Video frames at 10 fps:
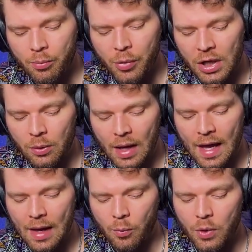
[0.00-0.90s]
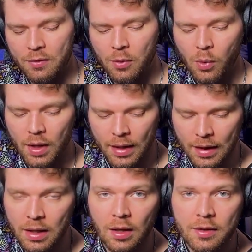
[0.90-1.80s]
but you can't. What if you want
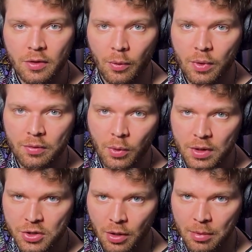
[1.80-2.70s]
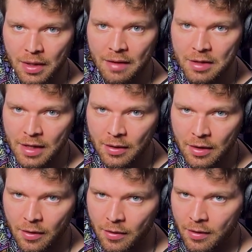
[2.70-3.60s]
like a cluster? What if you want a sharp 11 down
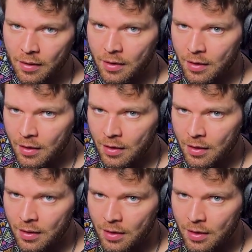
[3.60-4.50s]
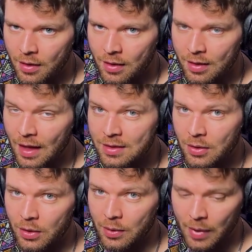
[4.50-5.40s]
here? That's
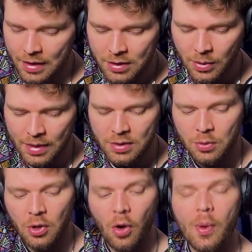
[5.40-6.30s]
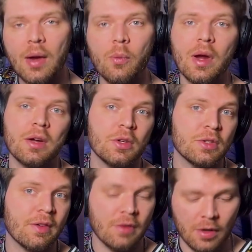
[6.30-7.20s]
the only way to do it. So knowing where your
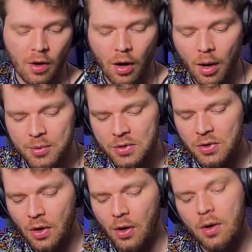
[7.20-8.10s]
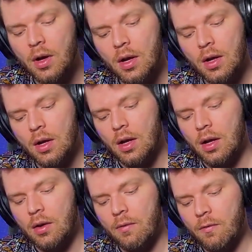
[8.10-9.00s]
different options are
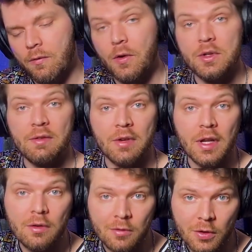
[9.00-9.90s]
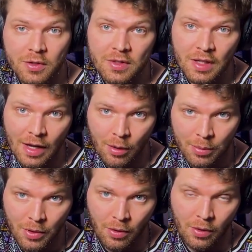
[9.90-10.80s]
for different intervals is going to
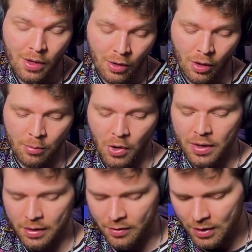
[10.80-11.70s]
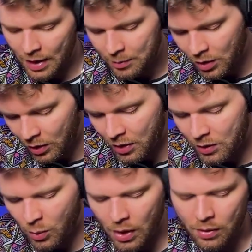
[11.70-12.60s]
help your harmonic vocabulary
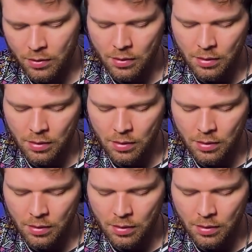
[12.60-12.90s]
as well.